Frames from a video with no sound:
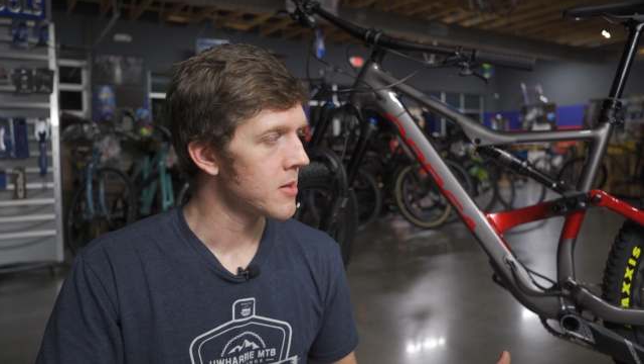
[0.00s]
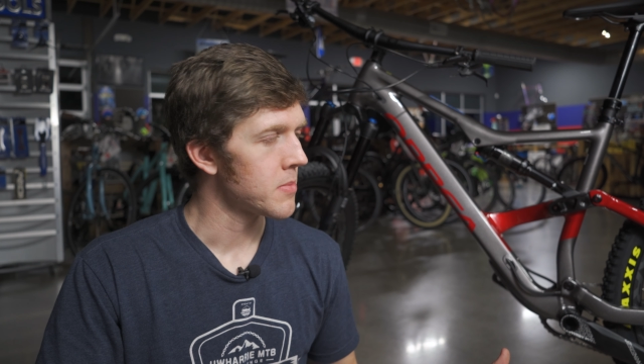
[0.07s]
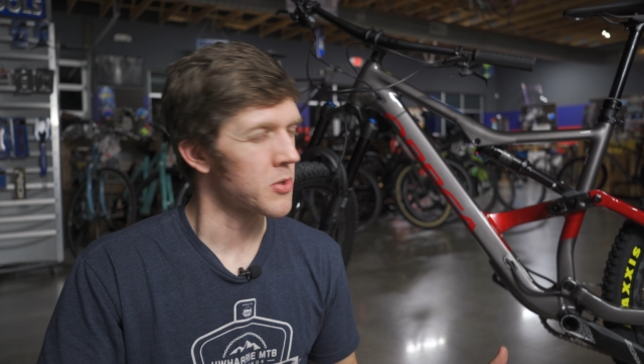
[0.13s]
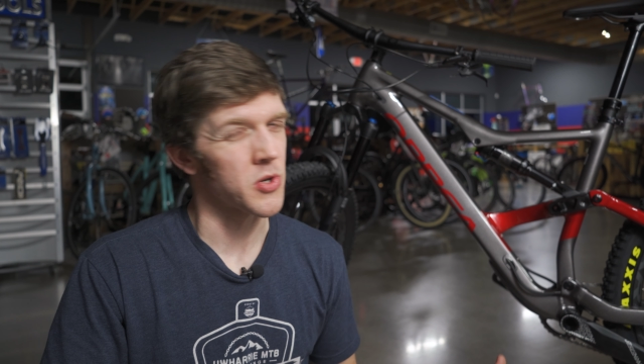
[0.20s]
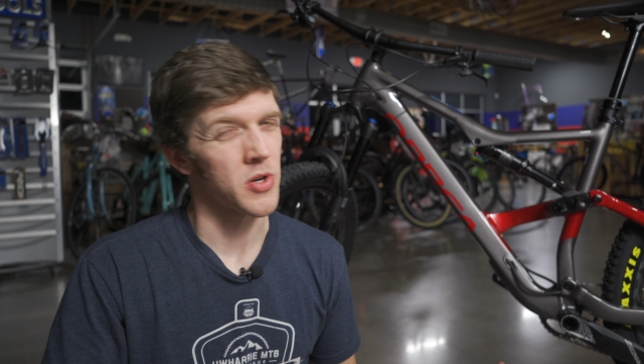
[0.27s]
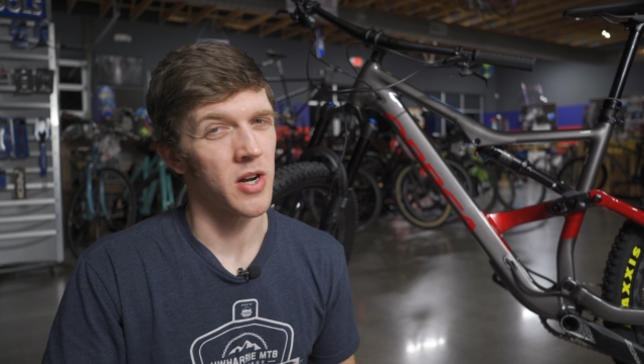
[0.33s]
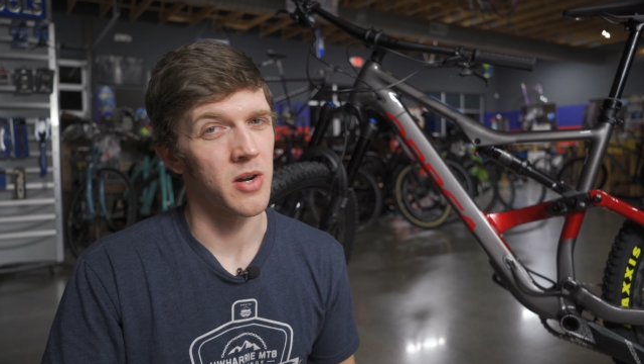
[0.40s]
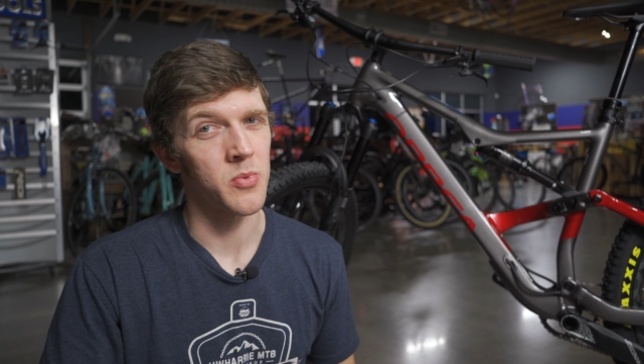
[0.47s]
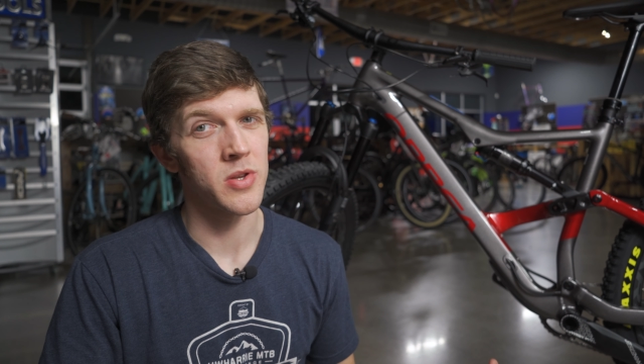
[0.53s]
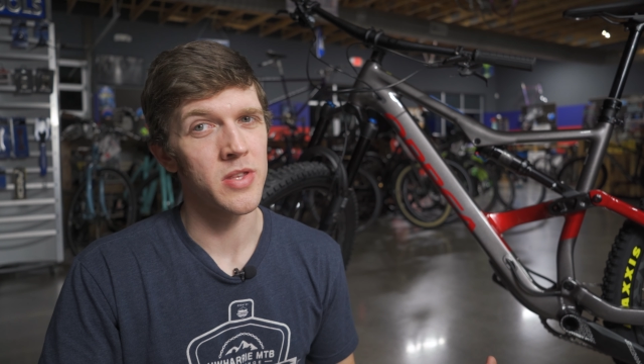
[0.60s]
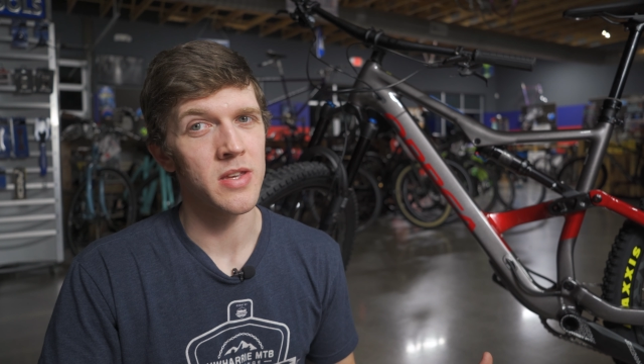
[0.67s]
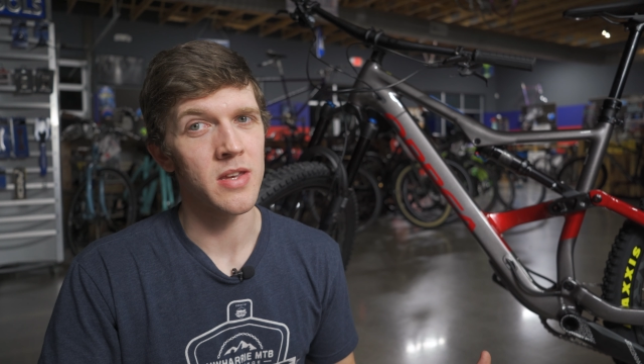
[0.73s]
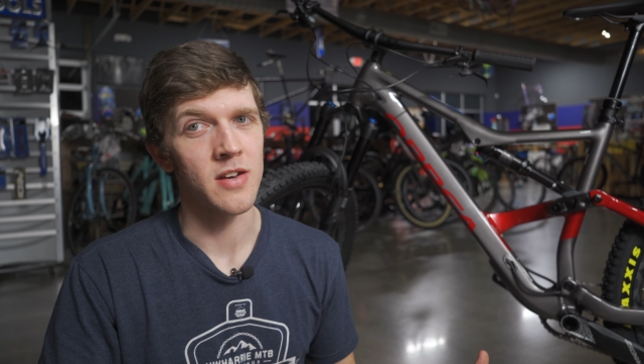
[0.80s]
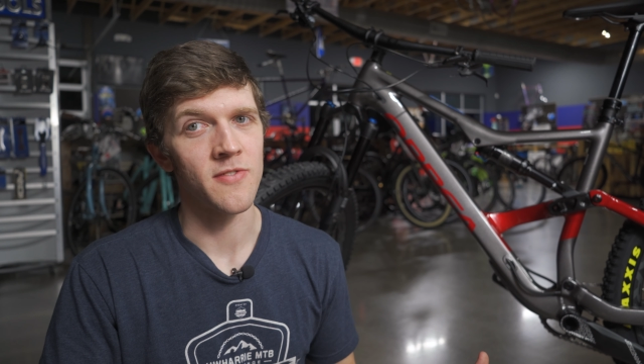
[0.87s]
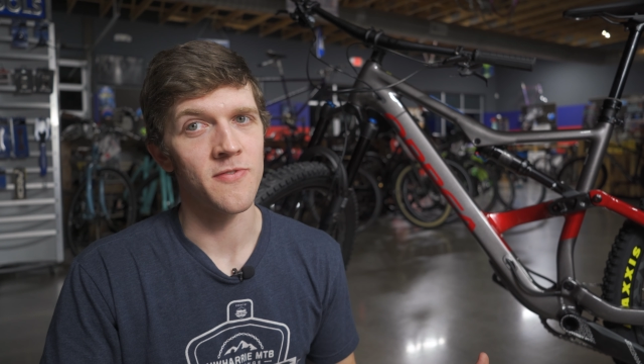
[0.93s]
but you're not
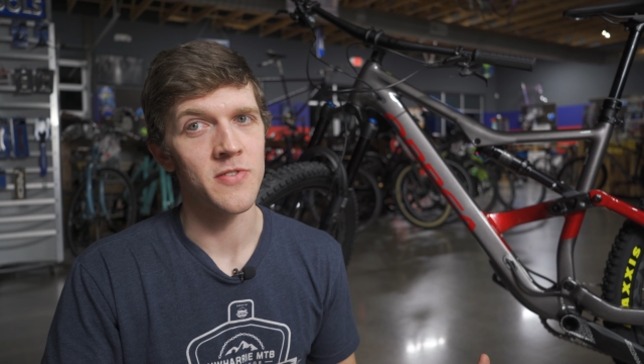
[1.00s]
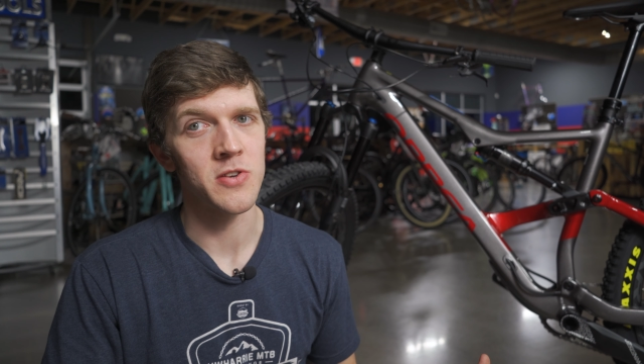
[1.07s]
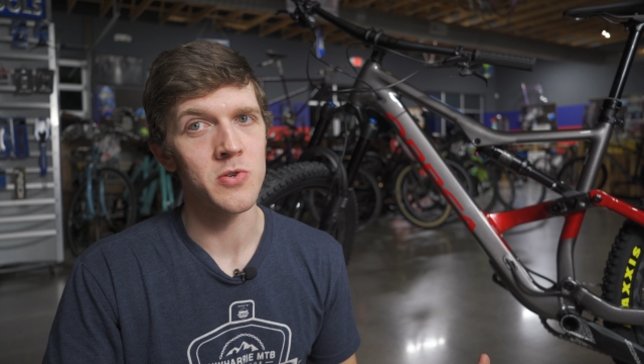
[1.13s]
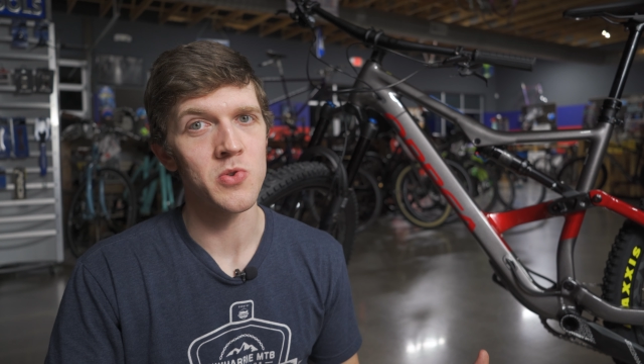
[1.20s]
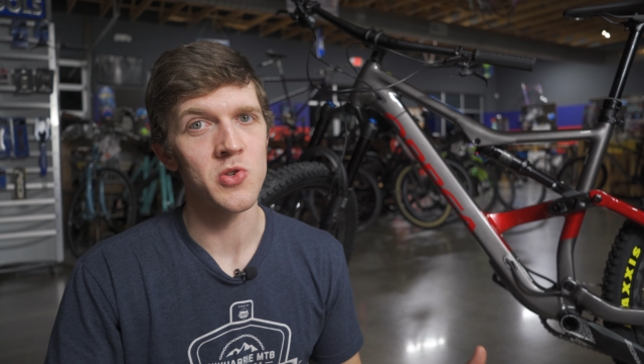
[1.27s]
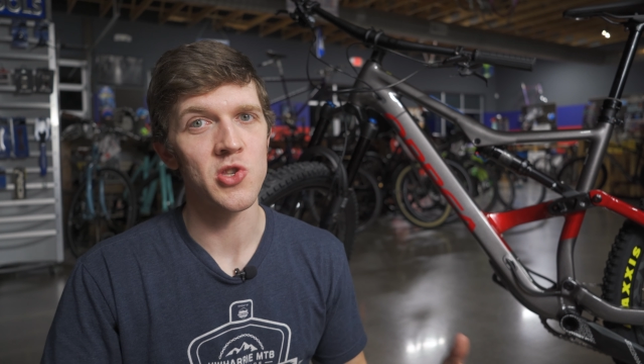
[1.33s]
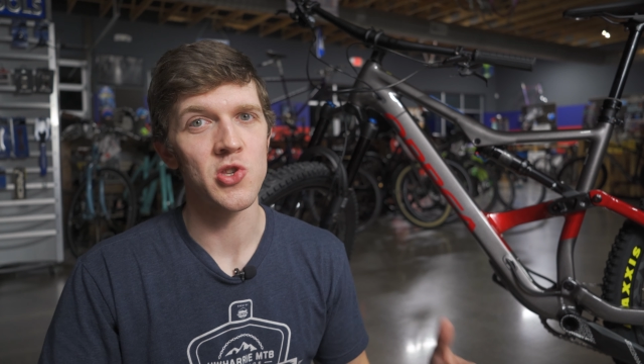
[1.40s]
really gonna feel